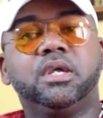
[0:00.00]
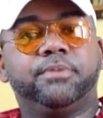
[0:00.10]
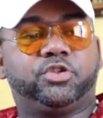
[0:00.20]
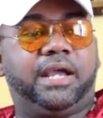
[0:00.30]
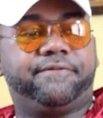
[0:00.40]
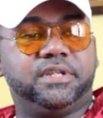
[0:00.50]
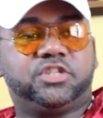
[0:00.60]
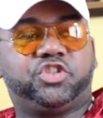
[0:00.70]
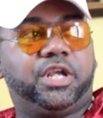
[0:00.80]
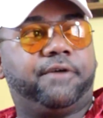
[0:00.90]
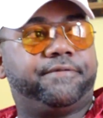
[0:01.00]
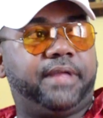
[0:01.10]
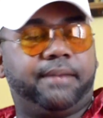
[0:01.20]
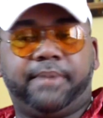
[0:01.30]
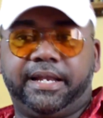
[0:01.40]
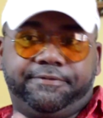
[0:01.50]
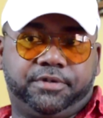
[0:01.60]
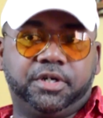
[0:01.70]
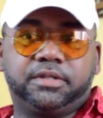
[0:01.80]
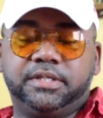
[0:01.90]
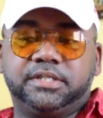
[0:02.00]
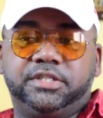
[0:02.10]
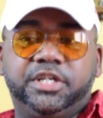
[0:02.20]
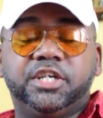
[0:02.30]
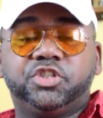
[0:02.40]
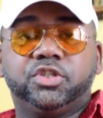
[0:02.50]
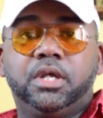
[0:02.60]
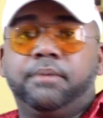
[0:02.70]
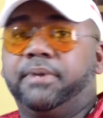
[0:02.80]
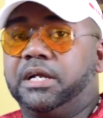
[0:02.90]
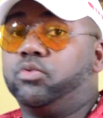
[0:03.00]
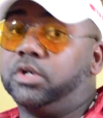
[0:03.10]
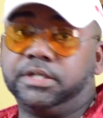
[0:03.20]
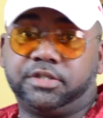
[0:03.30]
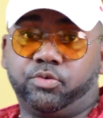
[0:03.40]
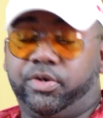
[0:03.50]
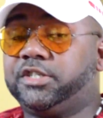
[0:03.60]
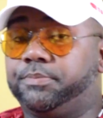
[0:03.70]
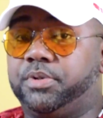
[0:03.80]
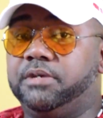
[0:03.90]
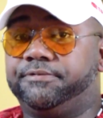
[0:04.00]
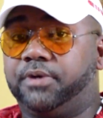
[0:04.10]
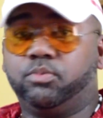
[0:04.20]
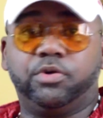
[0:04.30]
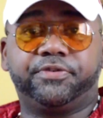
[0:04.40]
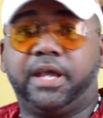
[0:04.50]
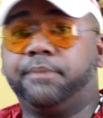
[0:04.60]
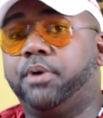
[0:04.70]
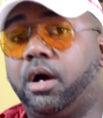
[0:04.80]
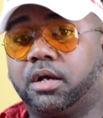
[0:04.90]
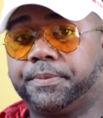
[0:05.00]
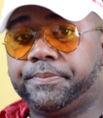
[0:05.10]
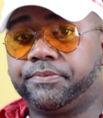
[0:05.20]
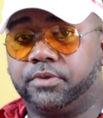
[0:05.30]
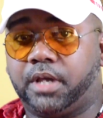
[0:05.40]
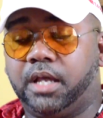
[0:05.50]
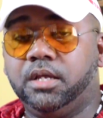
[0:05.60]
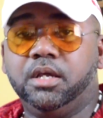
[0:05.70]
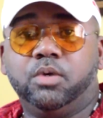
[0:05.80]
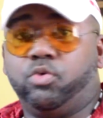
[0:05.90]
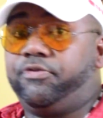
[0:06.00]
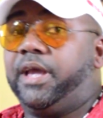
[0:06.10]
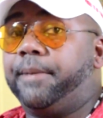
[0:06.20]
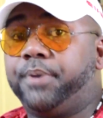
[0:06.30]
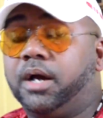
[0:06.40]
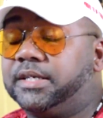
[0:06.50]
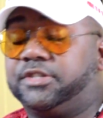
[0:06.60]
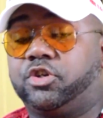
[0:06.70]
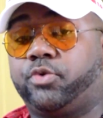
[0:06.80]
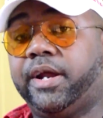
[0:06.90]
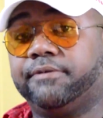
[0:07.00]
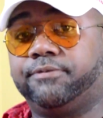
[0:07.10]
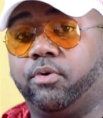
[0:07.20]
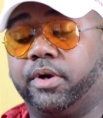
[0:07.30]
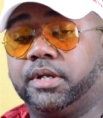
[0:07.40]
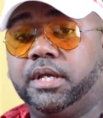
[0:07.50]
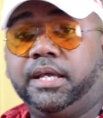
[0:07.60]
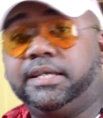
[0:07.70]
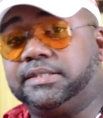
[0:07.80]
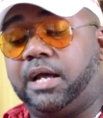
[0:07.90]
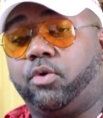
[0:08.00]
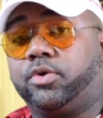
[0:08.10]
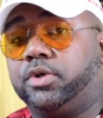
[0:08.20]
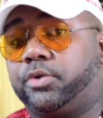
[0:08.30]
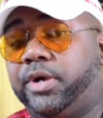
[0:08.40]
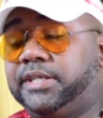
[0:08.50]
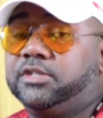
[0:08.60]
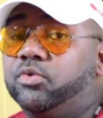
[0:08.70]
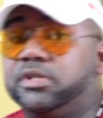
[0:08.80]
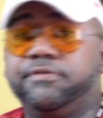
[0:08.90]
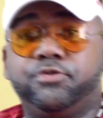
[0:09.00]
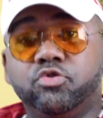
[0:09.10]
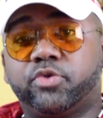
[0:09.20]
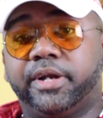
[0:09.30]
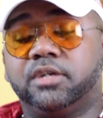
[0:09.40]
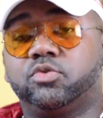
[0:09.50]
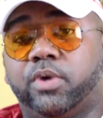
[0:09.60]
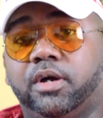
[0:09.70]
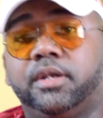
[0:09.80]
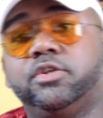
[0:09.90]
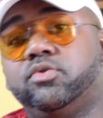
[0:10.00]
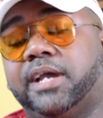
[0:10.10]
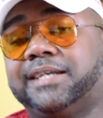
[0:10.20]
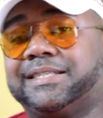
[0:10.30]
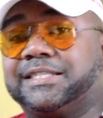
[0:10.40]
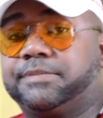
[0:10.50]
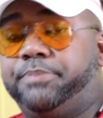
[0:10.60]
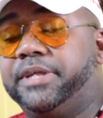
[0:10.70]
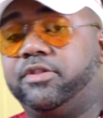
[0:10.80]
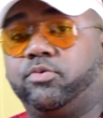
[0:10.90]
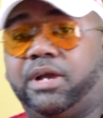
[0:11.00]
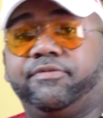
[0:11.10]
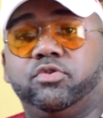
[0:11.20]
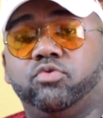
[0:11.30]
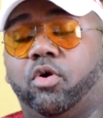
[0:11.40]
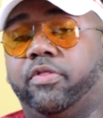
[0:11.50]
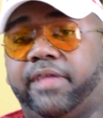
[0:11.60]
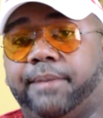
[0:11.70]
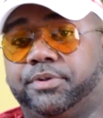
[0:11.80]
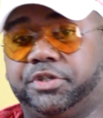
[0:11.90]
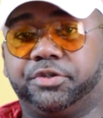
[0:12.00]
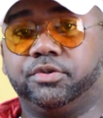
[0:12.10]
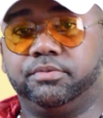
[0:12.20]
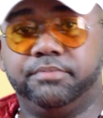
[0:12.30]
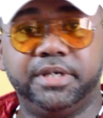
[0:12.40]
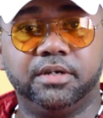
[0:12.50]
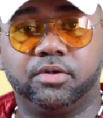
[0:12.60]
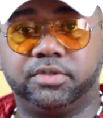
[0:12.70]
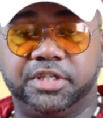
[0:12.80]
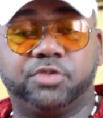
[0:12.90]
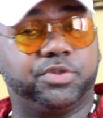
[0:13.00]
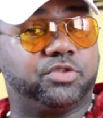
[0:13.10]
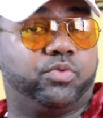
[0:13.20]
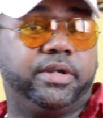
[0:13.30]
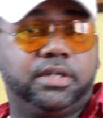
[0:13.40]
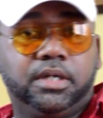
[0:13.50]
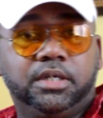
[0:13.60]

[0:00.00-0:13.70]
but you have this chef that might have cooked this dish, but it was the recipe from Wolfgang Puck. Okay? Wolfgang Puck gets the credit for it. He's not only going to get credit, he's going to give you credit as well, and you guys can split the revenue on that particular meal or dish, which is what